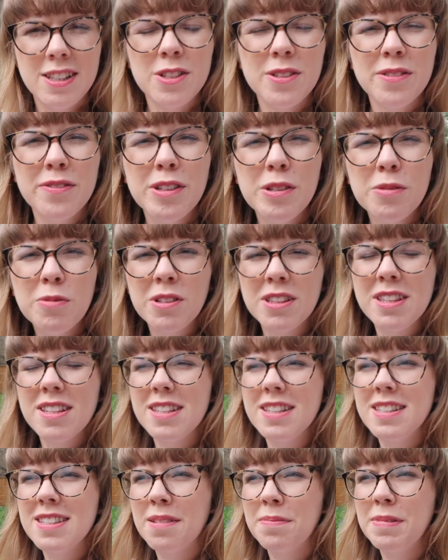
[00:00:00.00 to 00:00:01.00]
So if you want
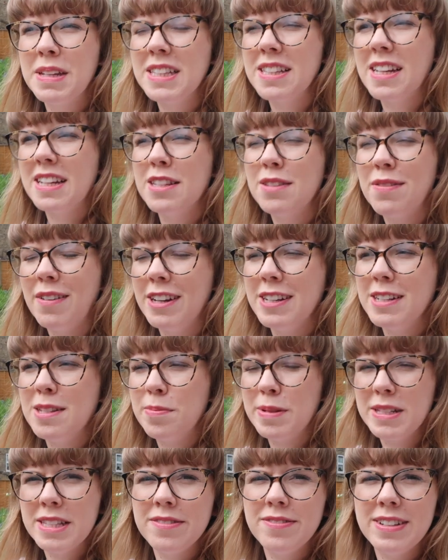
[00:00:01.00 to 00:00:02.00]
something that is very
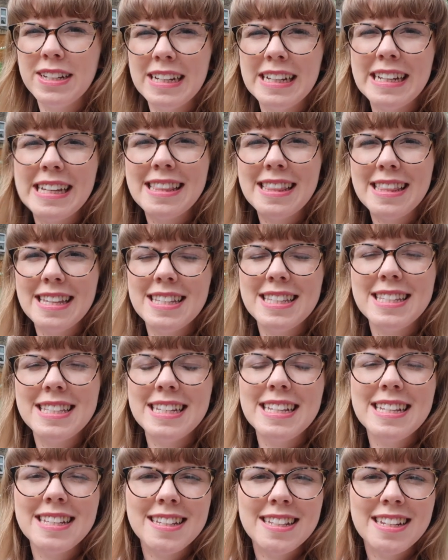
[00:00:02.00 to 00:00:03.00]
specifically this
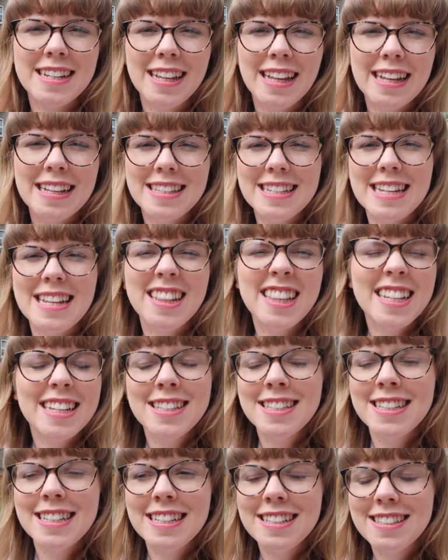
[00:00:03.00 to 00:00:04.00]
season, it's in
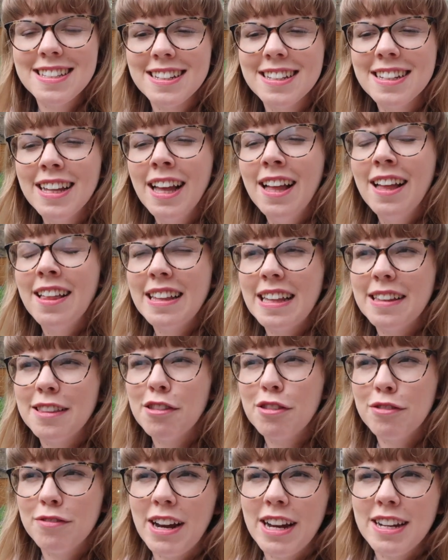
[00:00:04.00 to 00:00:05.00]
this season, then
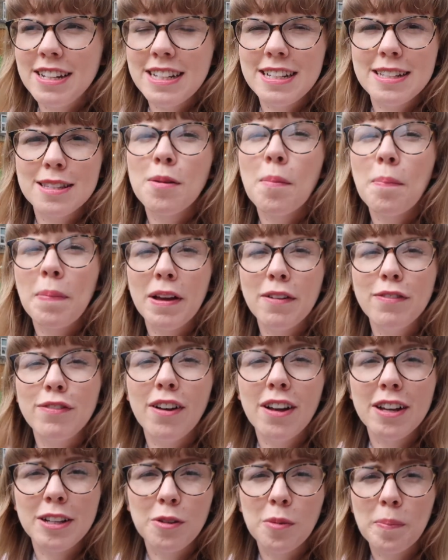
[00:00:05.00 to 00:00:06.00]
Thread is by
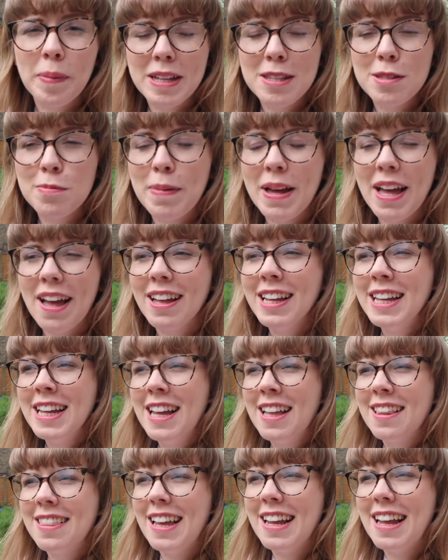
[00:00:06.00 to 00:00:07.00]
far your best bet.
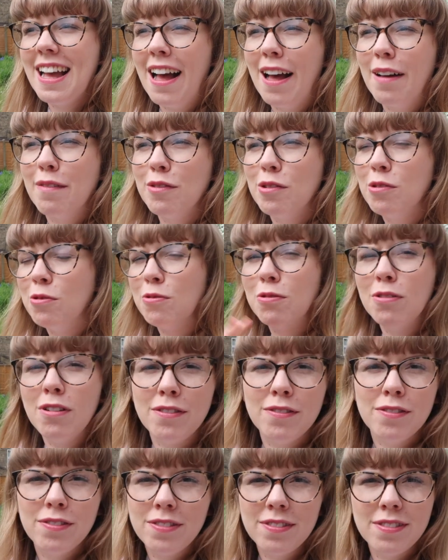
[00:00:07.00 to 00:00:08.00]
They have all
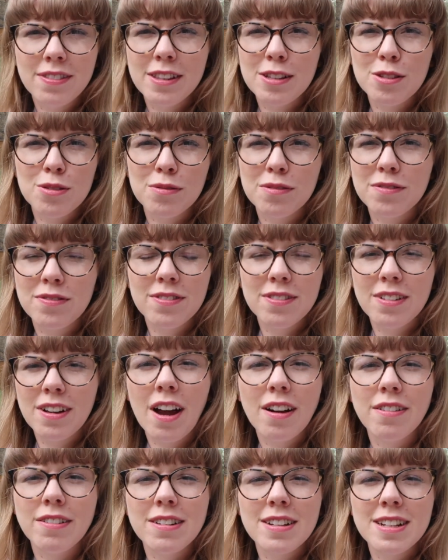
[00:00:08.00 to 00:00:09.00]
of the sort of
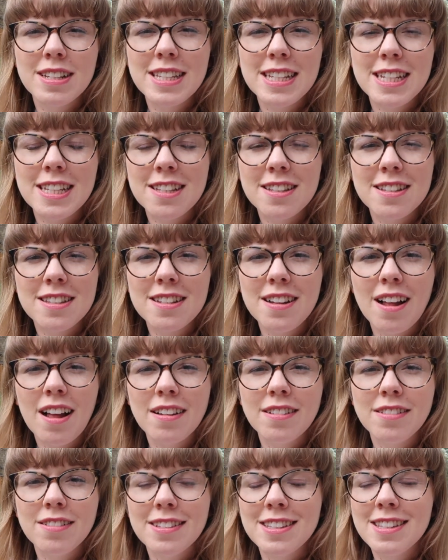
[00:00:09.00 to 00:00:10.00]
current season
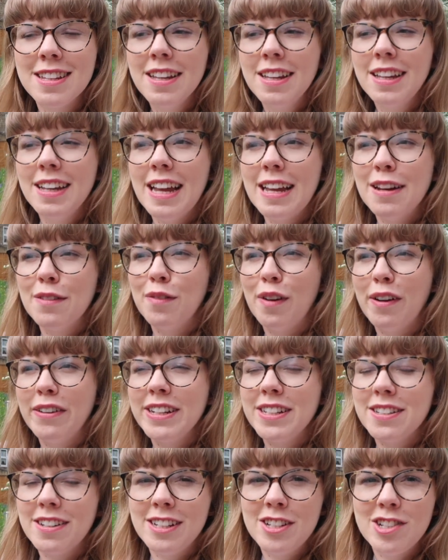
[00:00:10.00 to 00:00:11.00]
styles in a
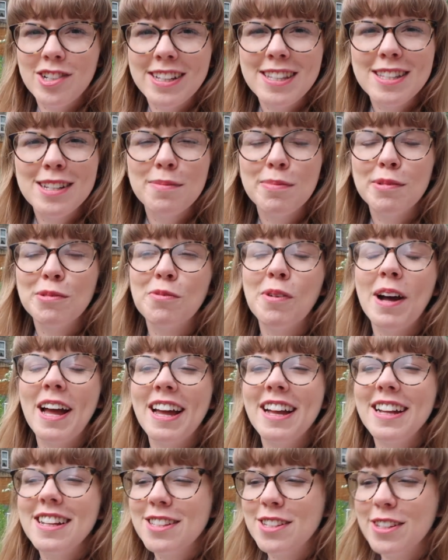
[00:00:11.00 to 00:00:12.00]
very digestible
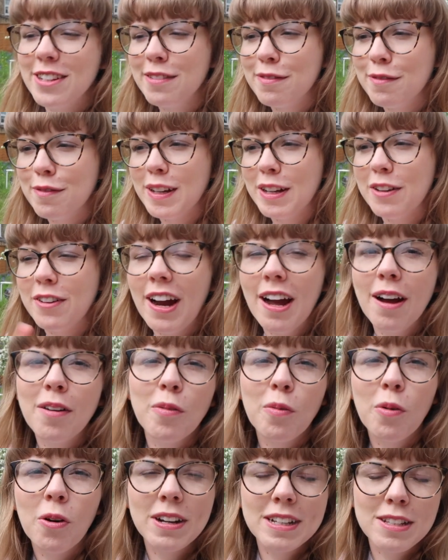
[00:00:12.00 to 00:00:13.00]
way, so you can figure
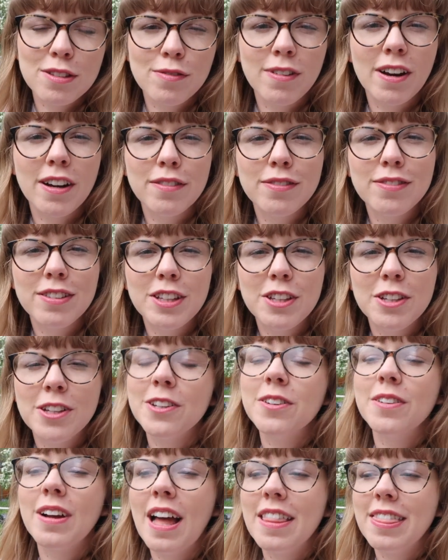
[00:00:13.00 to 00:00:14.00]
out what is right for
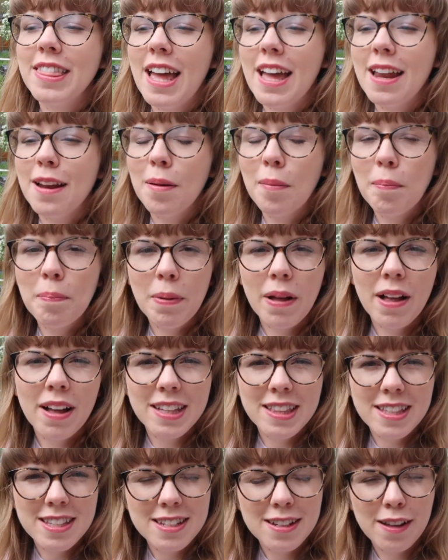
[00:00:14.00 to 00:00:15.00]
you and then
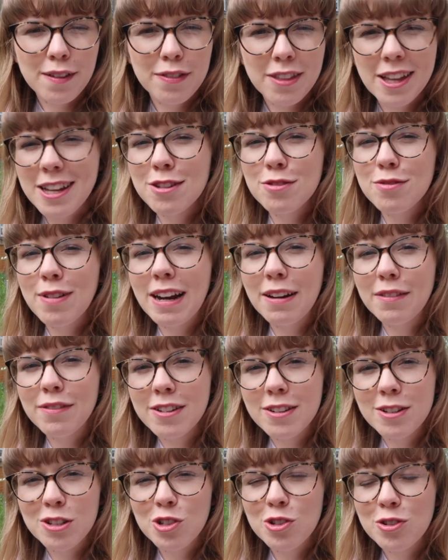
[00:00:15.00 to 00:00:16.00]
buy the stuff that is
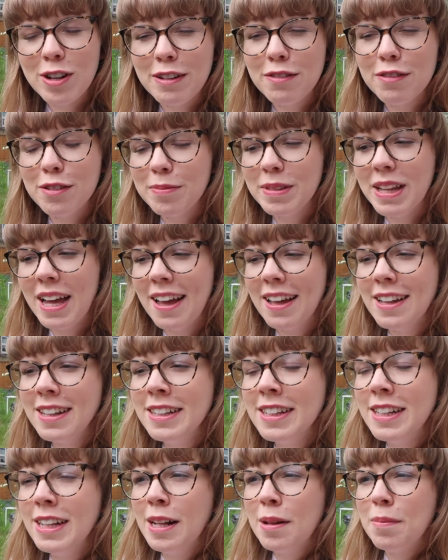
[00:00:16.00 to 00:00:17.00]
relevant straight from there.
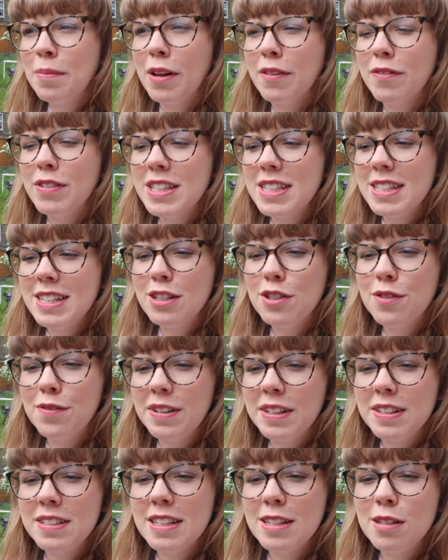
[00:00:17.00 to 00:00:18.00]
But for Stitch
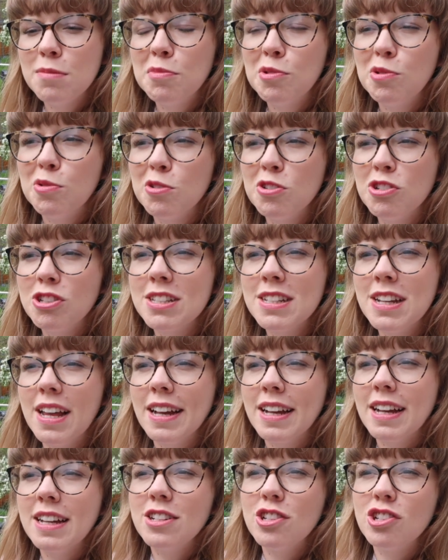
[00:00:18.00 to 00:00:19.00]
Fix is more just
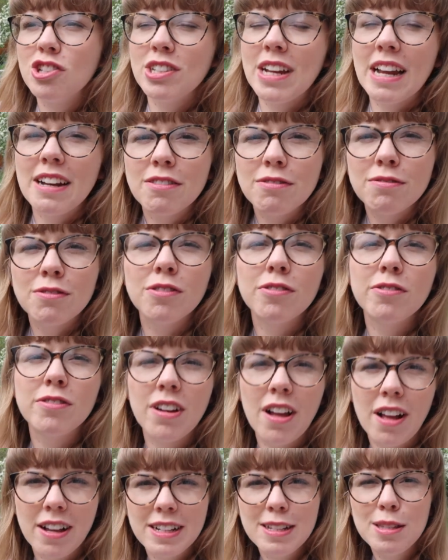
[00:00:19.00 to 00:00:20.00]
like general
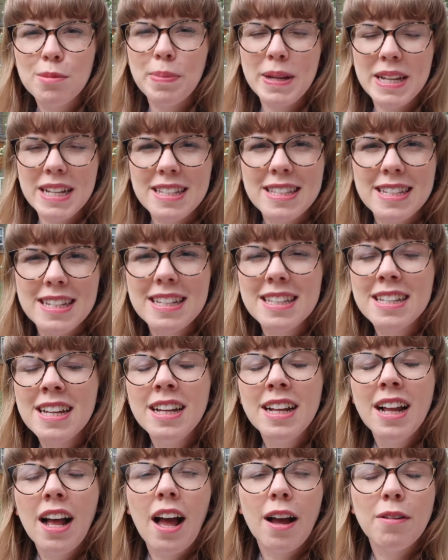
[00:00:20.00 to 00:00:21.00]
nice pieces.
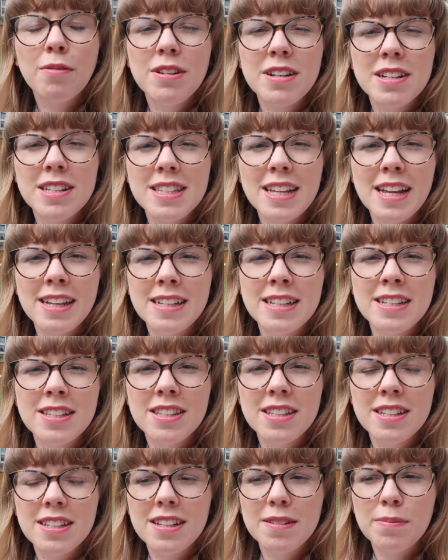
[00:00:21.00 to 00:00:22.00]
I wouldn't say
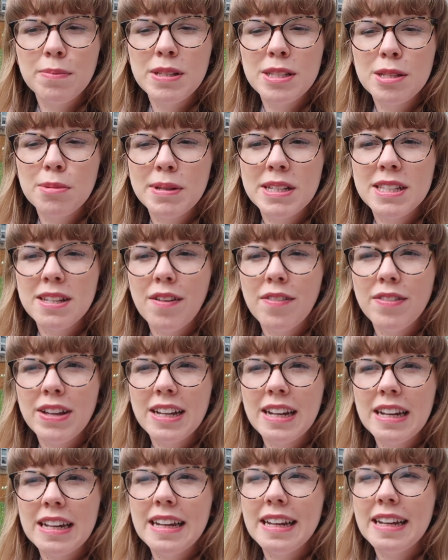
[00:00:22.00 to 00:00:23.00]
it's
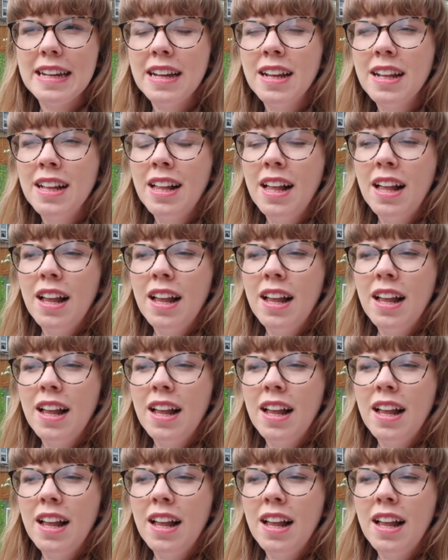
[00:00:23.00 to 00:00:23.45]
specifically